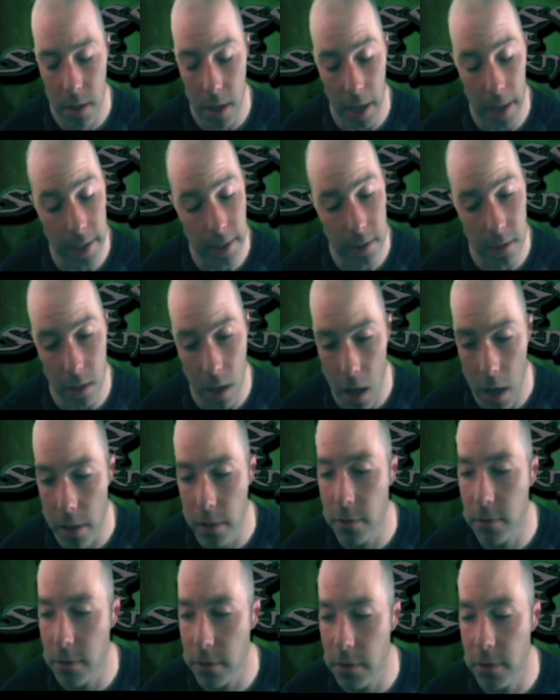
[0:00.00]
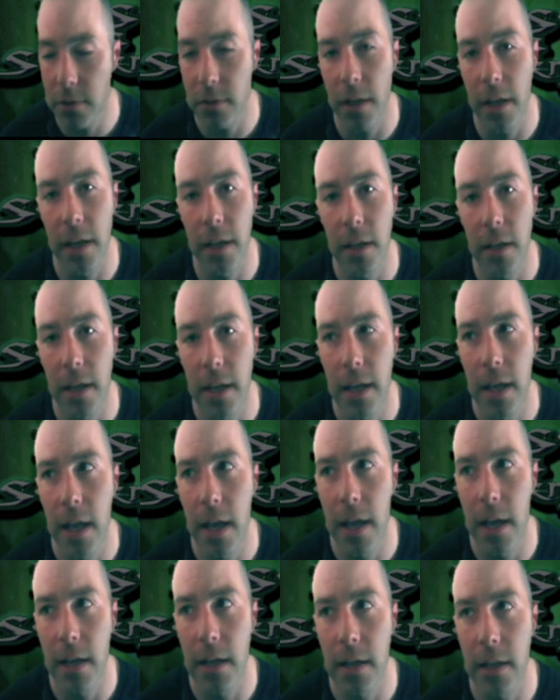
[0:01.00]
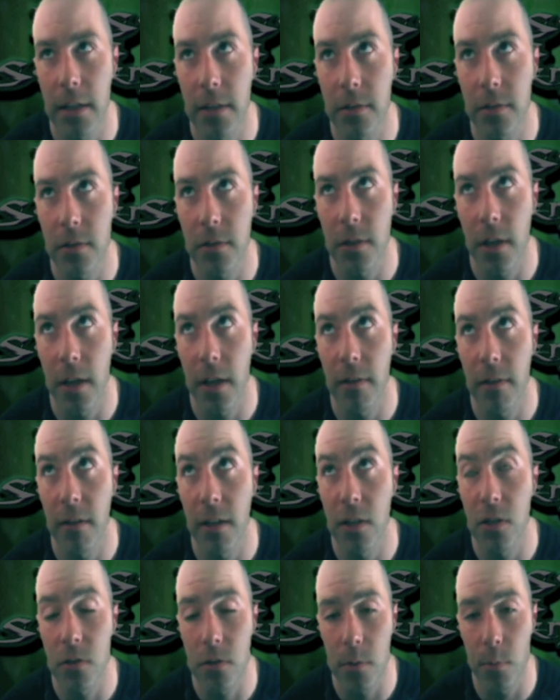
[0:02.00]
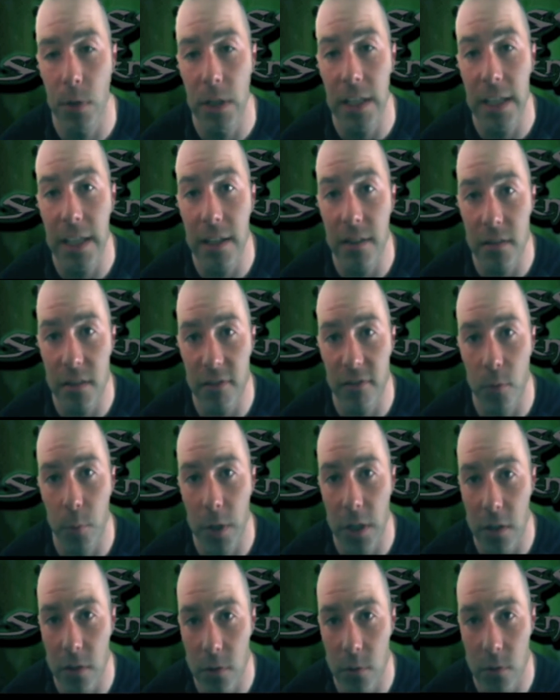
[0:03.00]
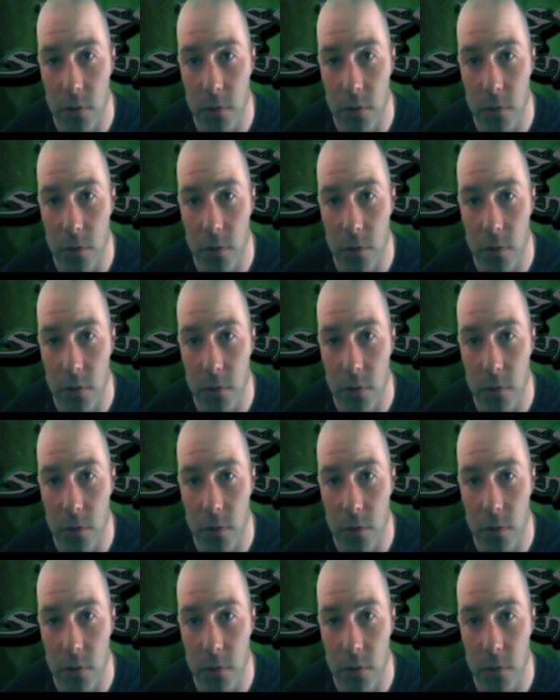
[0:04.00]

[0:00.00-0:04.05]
I can honestly say, and it is extremely easy for me to do